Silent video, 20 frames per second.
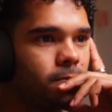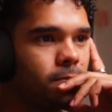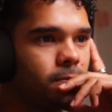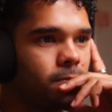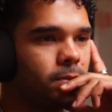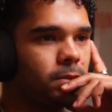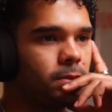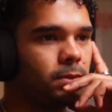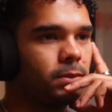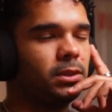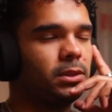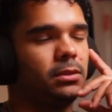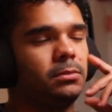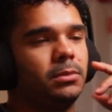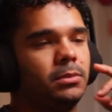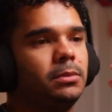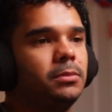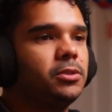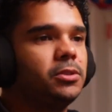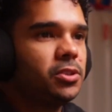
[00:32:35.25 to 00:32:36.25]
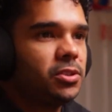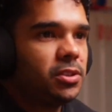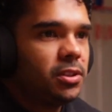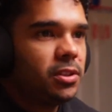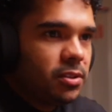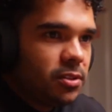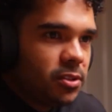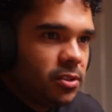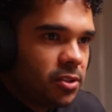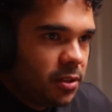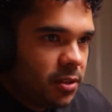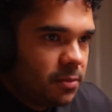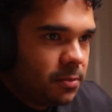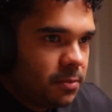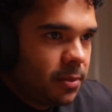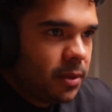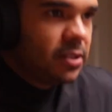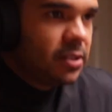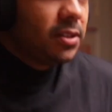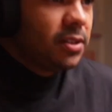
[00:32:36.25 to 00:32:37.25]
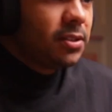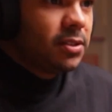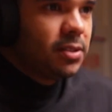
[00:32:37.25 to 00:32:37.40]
Yeah, maybe it's just in certain places.